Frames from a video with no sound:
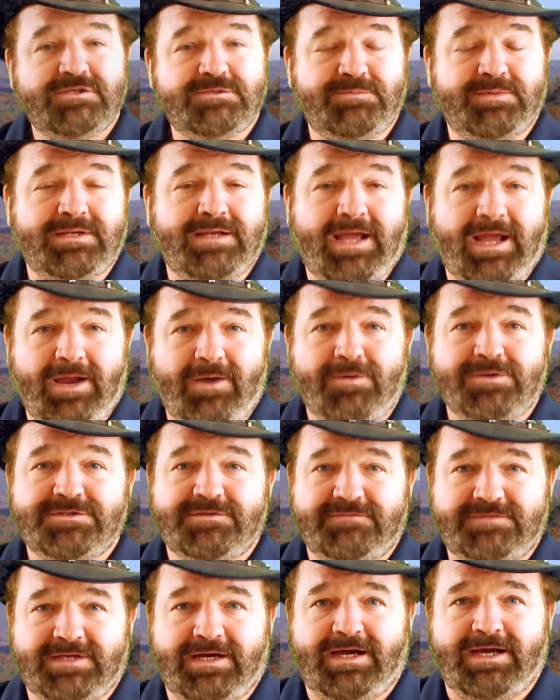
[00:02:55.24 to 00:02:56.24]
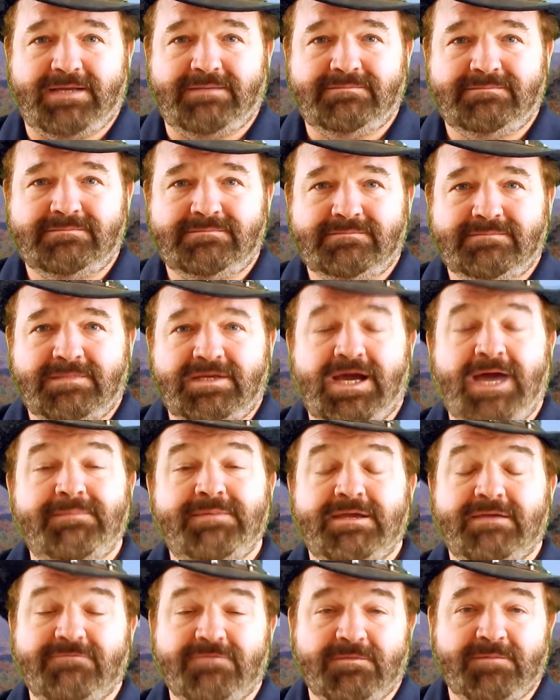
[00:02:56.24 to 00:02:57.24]
to spend hours of time
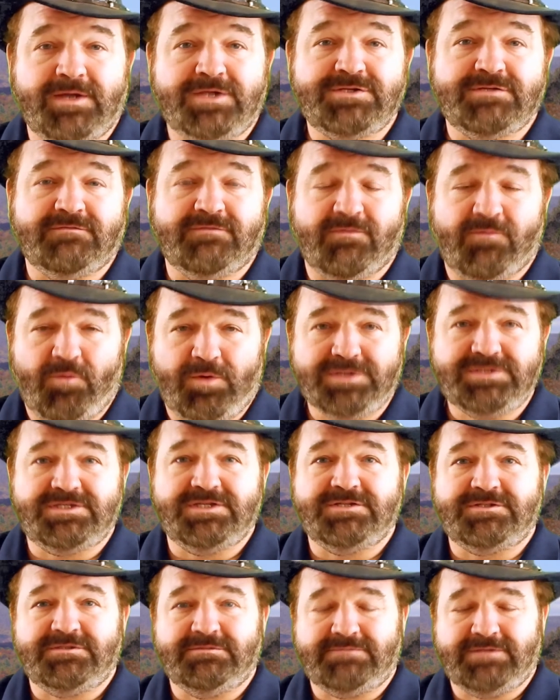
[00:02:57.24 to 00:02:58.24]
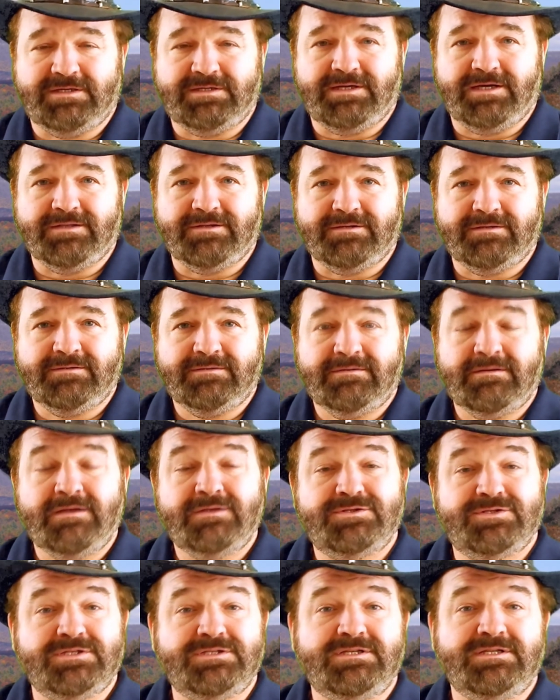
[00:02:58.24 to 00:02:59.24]
copying information from one system to another
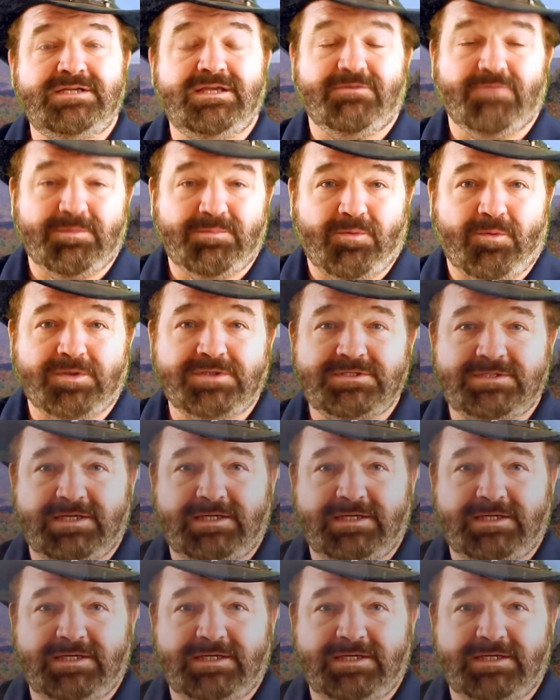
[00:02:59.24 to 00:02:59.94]
just to get reports